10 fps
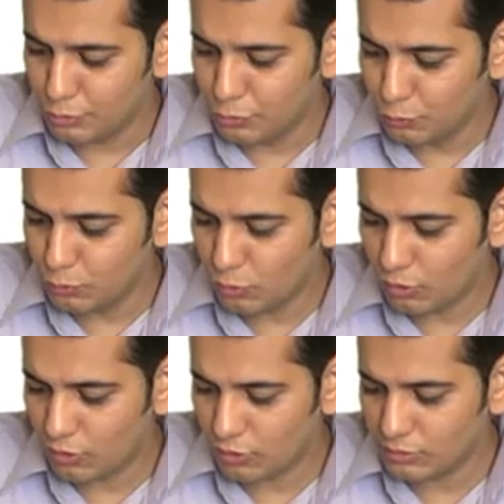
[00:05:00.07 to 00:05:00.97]
do
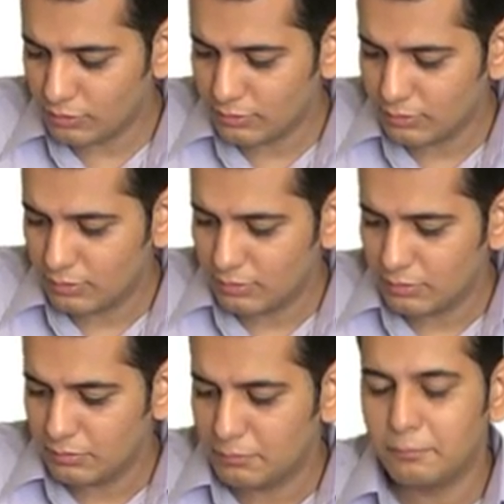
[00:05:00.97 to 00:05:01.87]
not
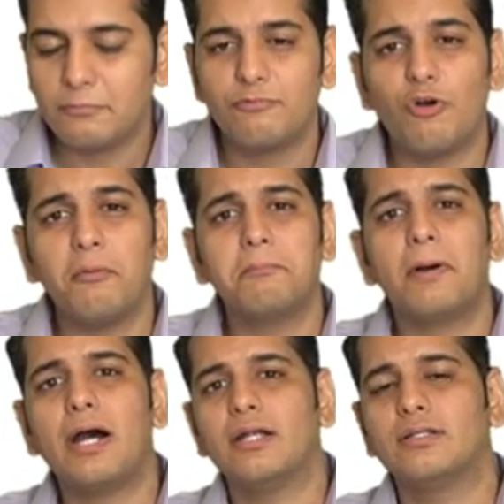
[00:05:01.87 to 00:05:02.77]
form
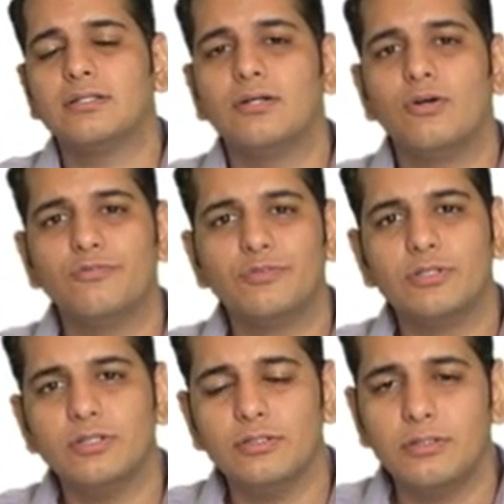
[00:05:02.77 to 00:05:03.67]
part of
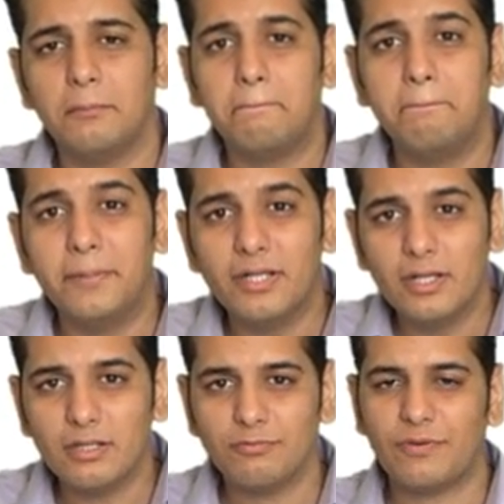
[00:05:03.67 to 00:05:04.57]
the
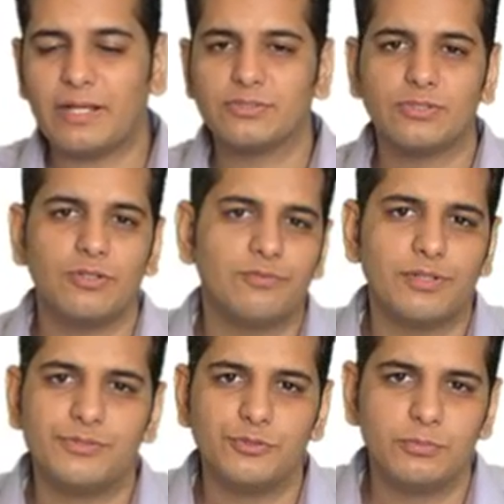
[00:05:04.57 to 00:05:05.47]
bigger fraction of
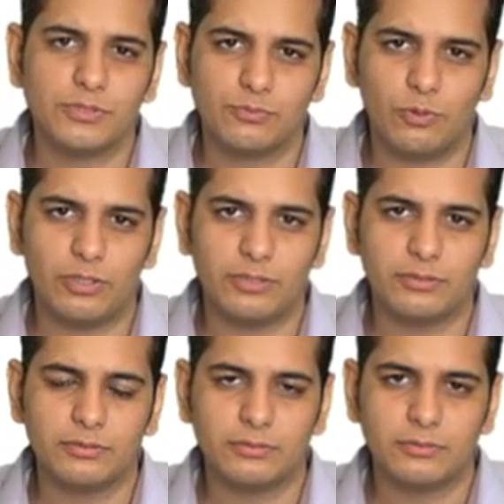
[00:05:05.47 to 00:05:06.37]
consumer's wallet,
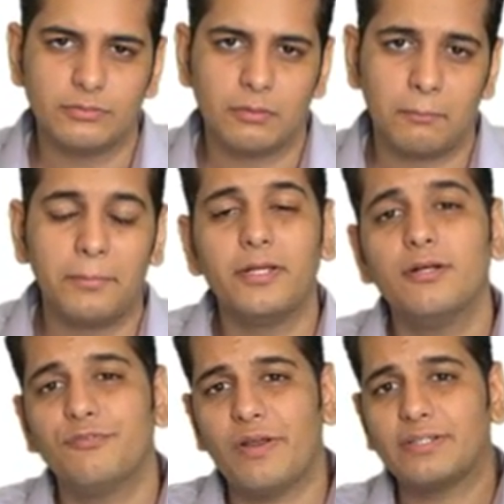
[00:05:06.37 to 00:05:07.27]

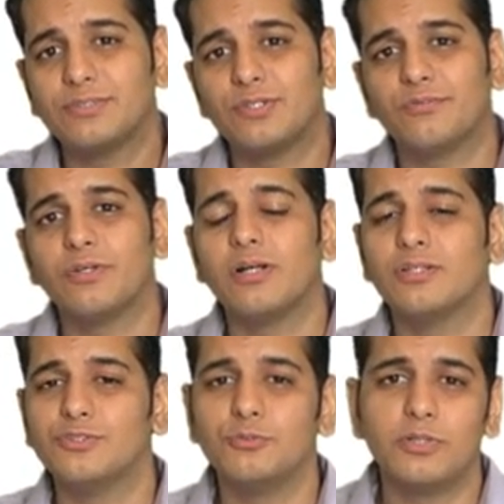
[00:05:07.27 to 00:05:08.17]
bigger fraction of the
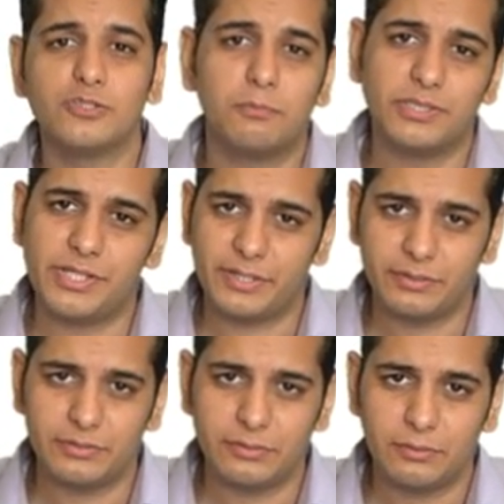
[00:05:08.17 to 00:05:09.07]
consumer's
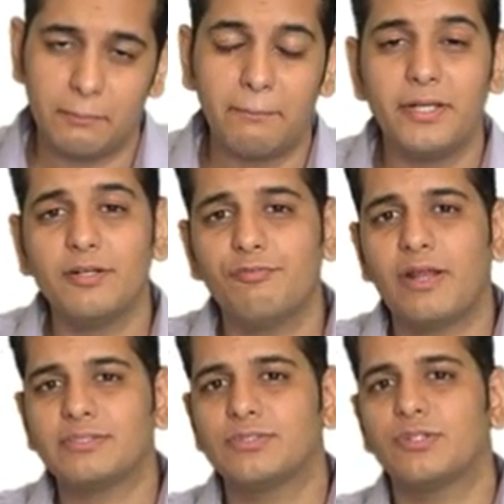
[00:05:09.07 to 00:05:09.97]
budget, bigger
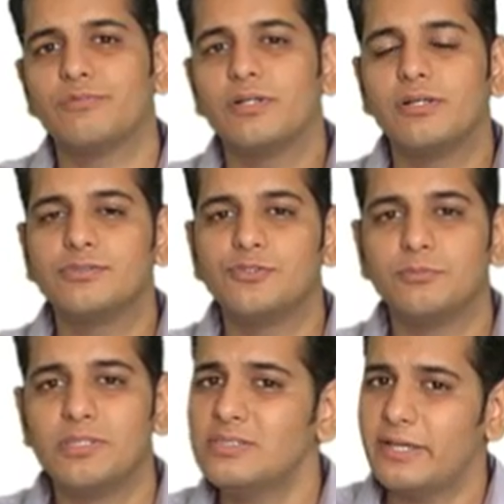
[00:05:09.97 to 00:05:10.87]
fraction of the
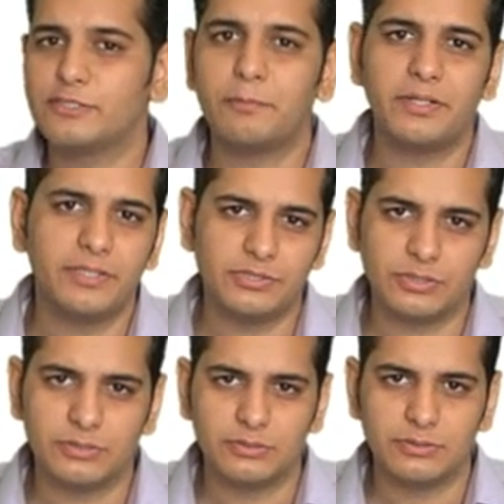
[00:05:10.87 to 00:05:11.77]
consumer's expenditure.